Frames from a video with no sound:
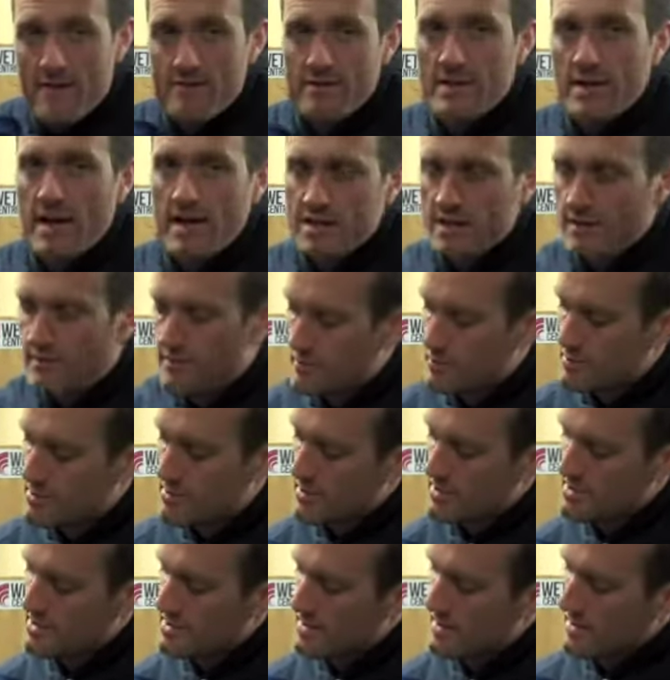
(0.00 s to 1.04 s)
It actually feels
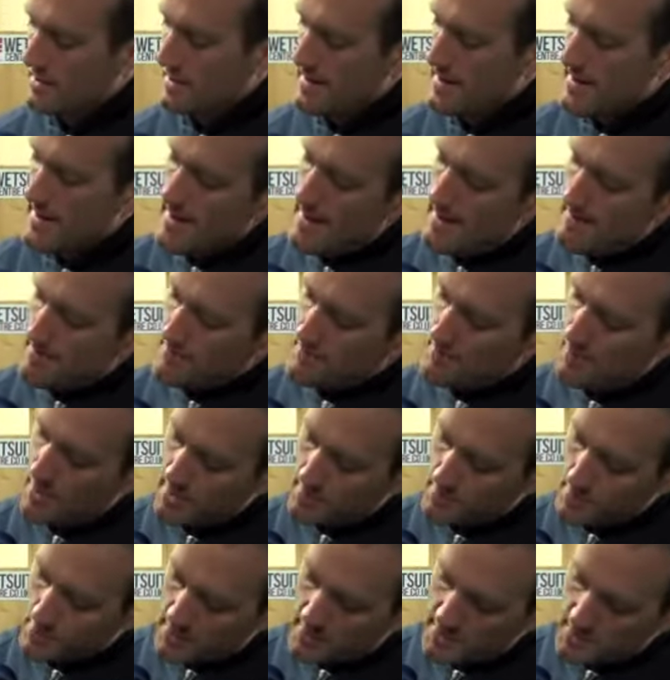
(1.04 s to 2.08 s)
nice and light.
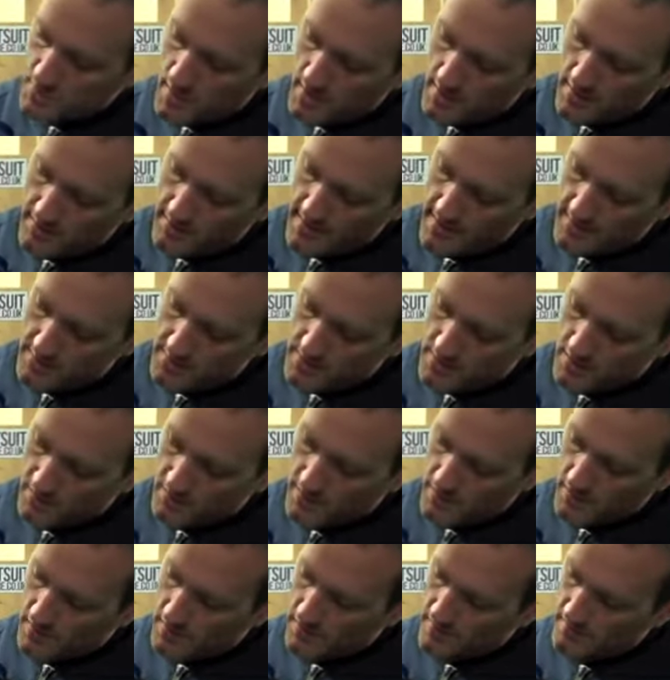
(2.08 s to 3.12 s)
Billabong as well have sort of
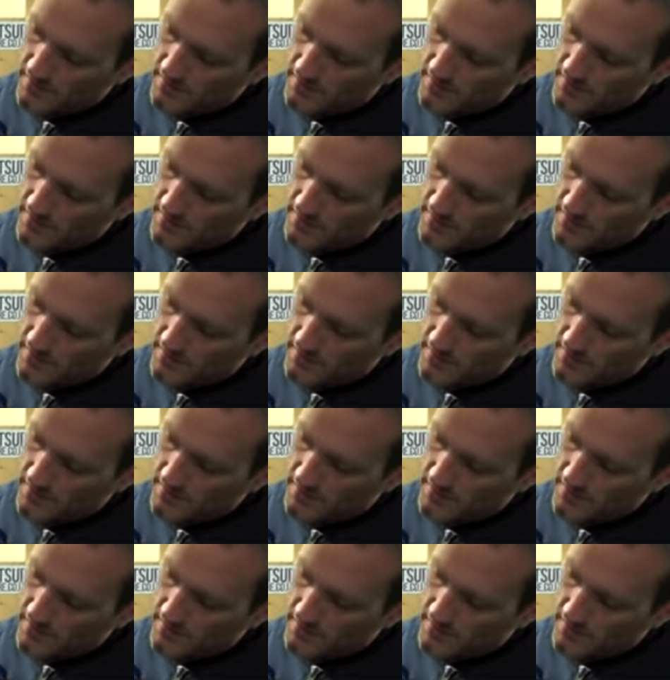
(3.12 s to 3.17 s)
gone,